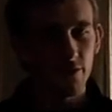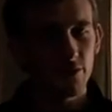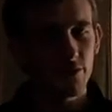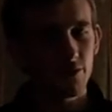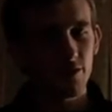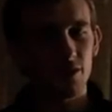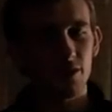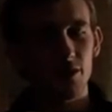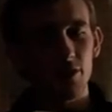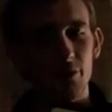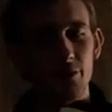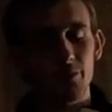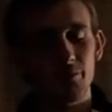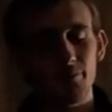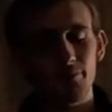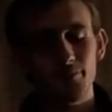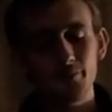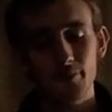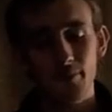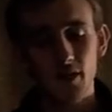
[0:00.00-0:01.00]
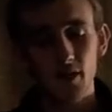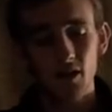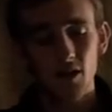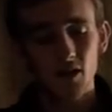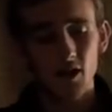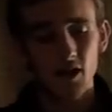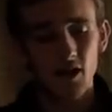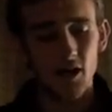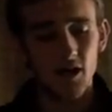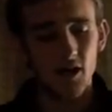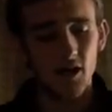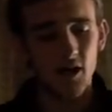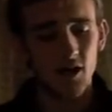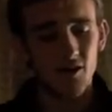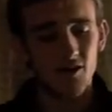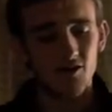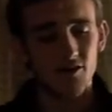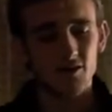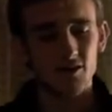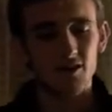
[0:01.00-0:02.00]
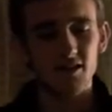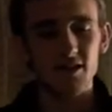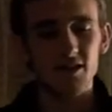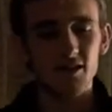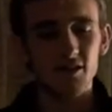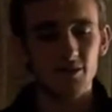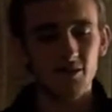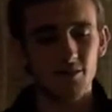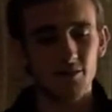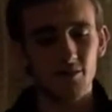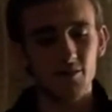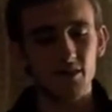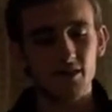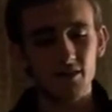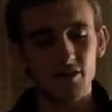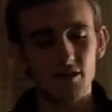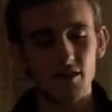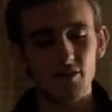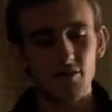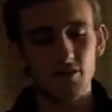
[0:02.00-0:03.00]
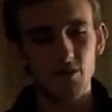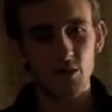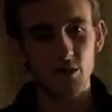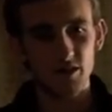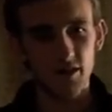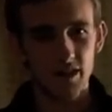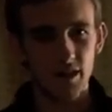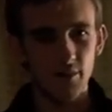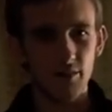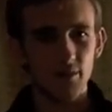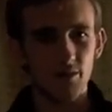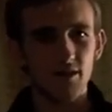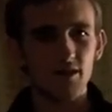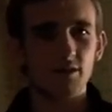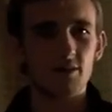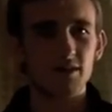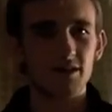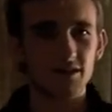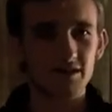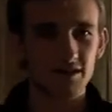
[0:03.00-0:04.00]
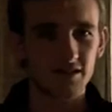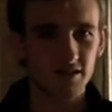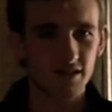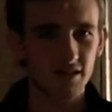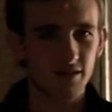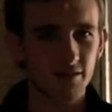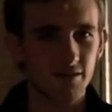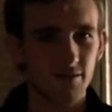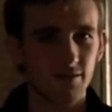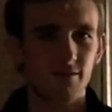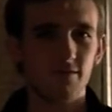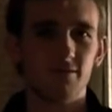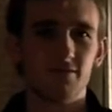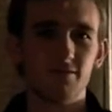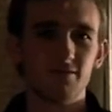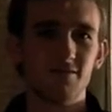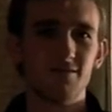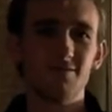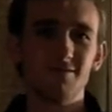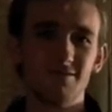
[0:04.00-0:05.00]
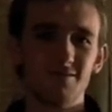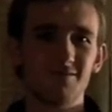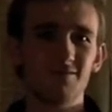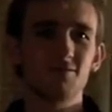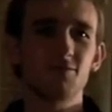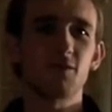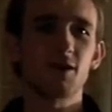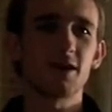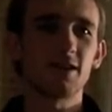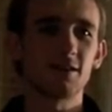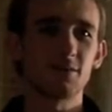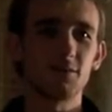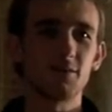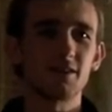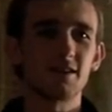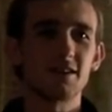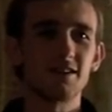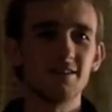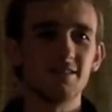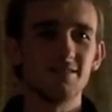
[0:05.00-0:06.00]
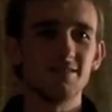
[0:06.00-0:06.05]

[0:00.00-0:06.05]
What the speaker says: so we'll see, but you never know with Apple, they release stuff randomly.